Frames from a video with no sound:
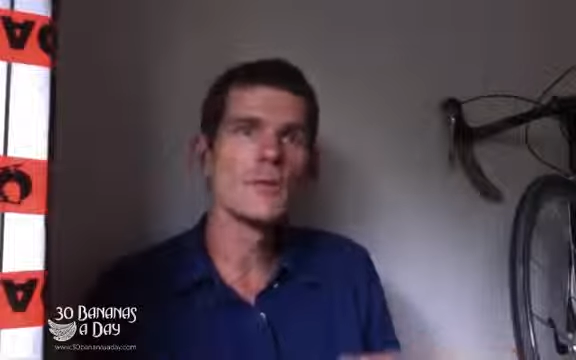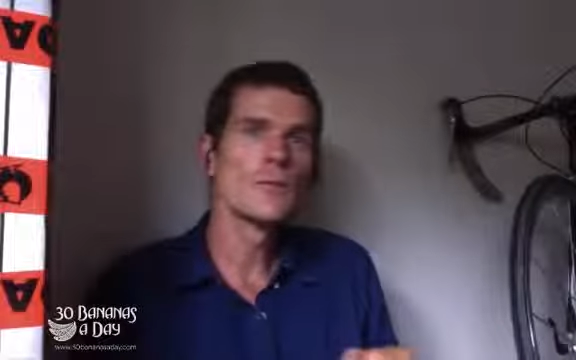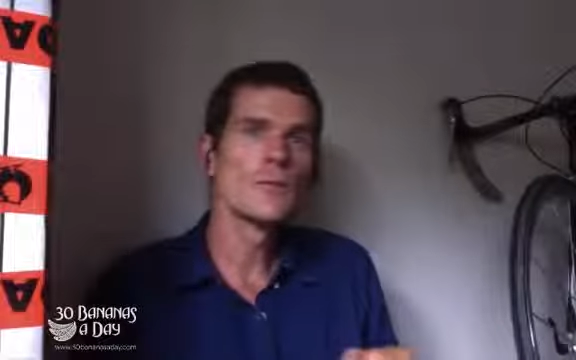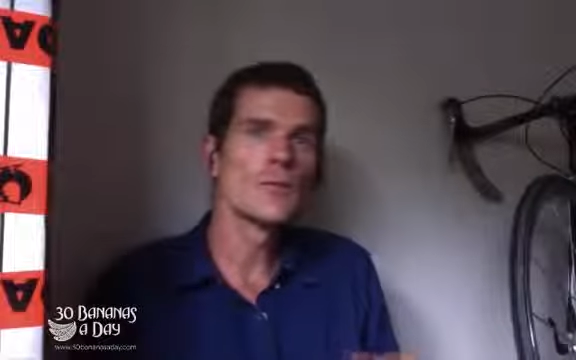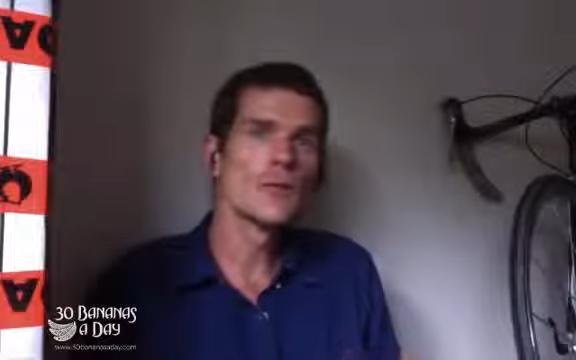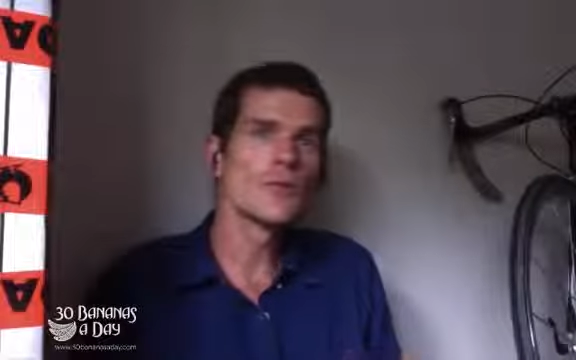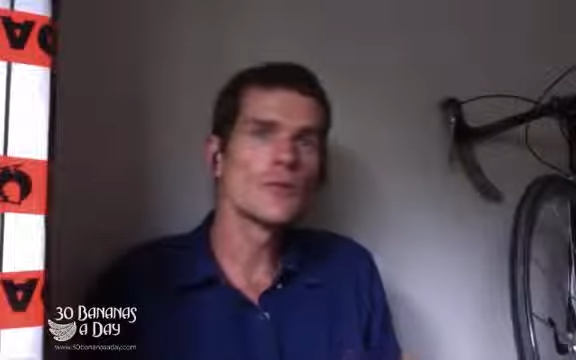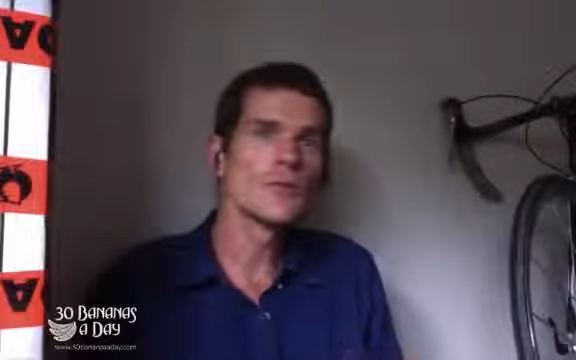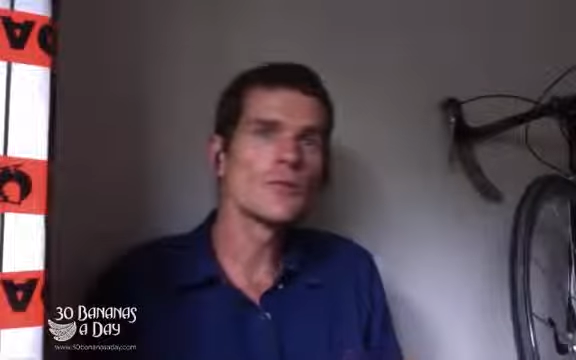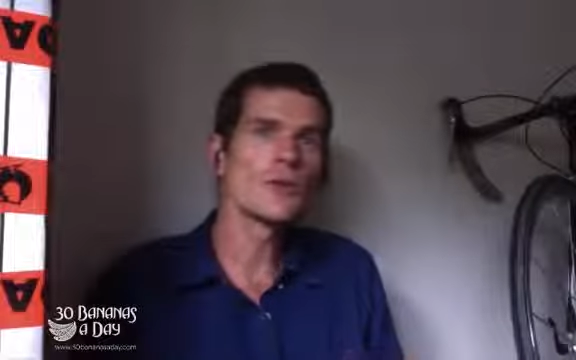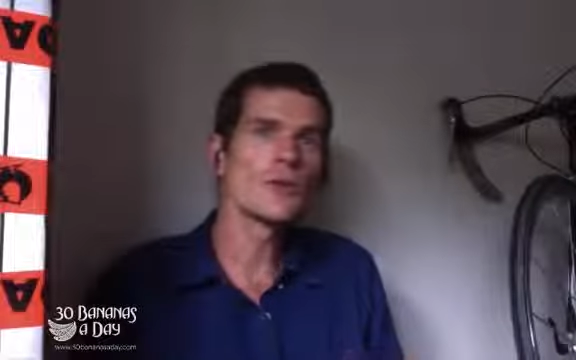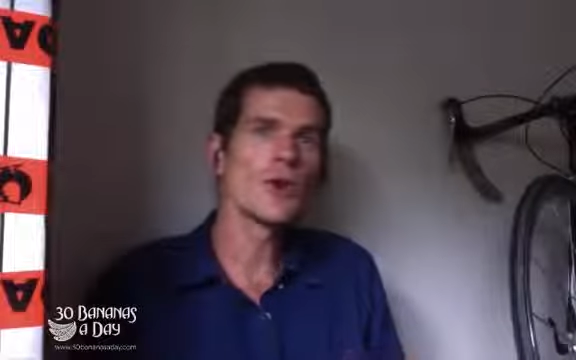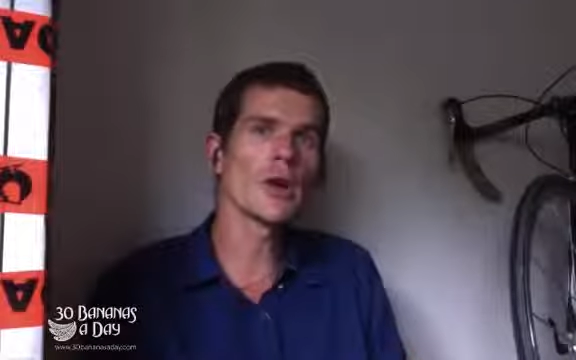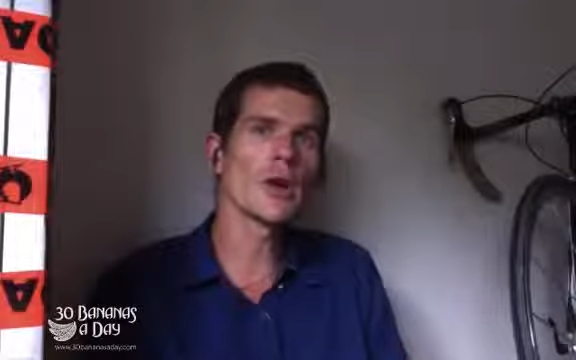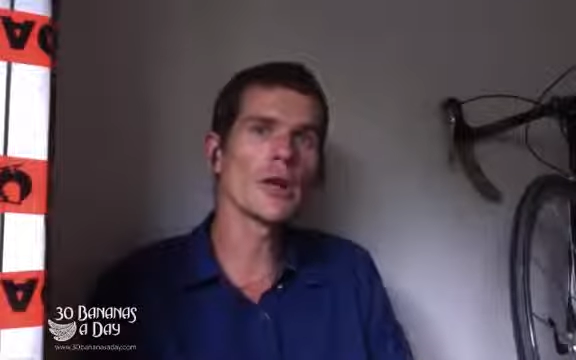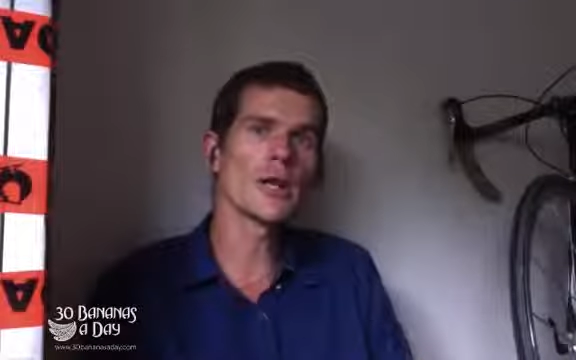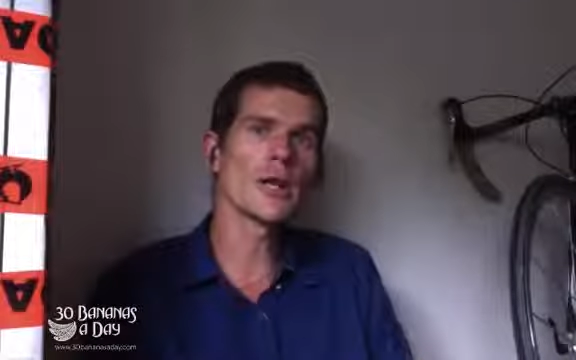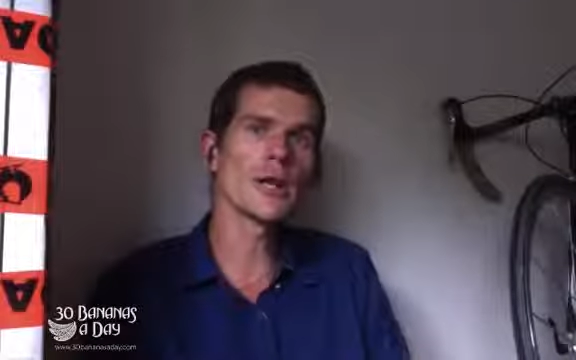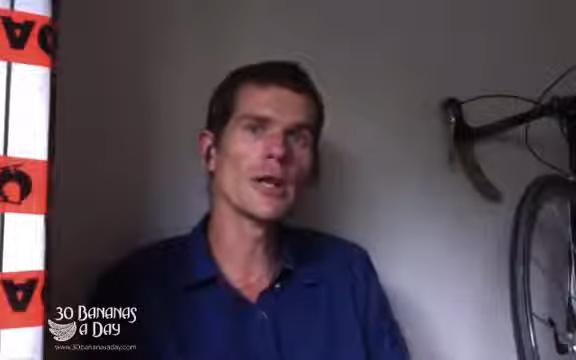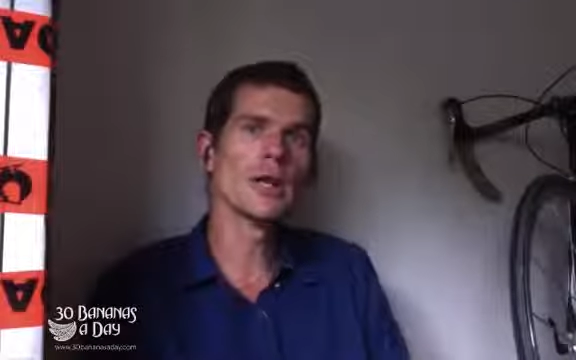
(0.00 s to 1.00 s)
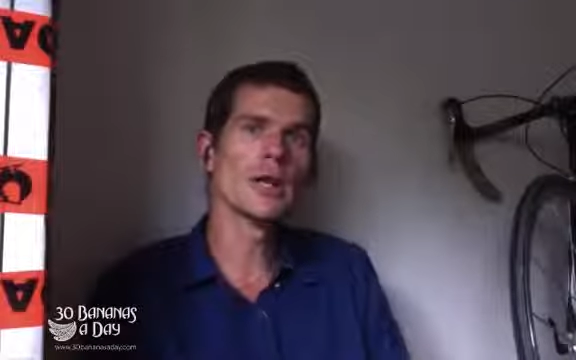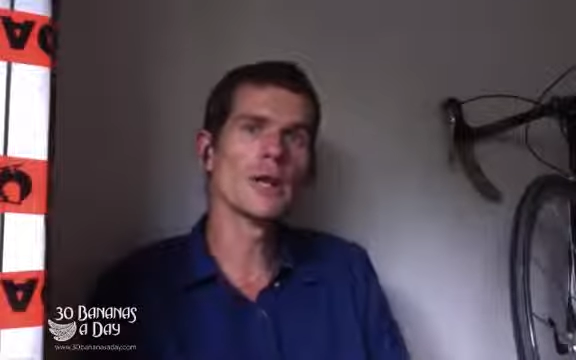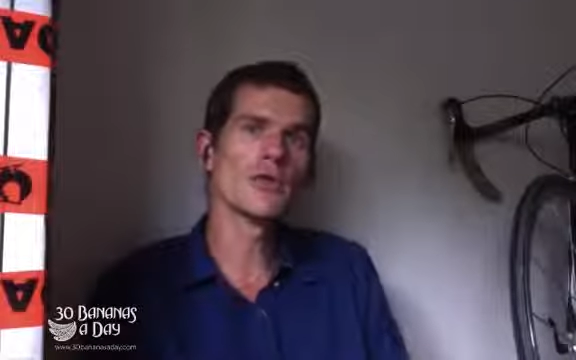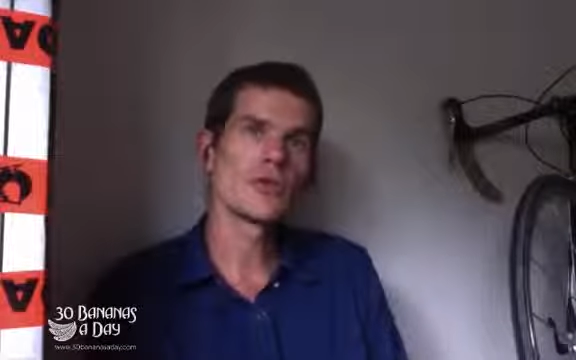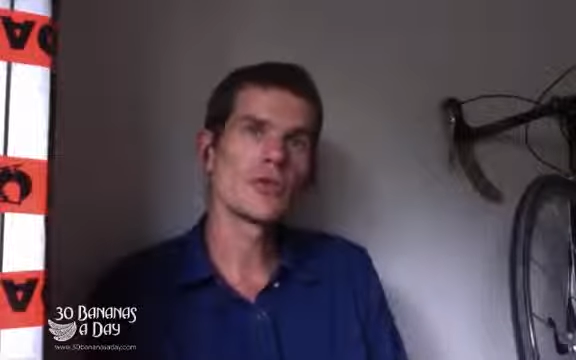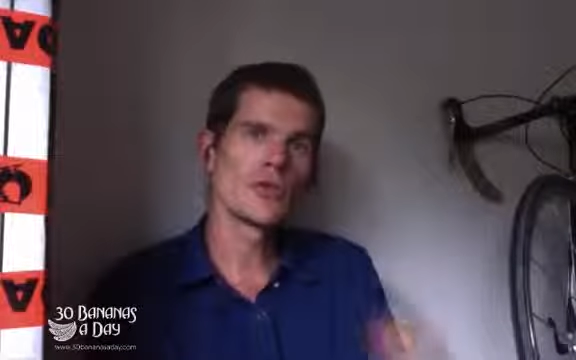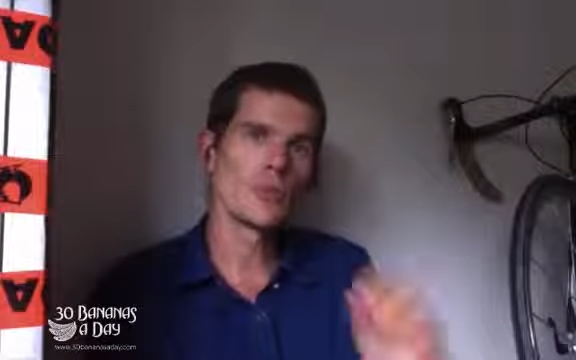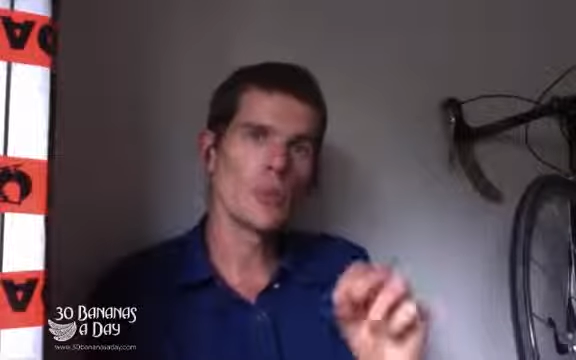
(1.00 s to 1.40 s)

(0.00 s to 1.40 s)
do some jogging just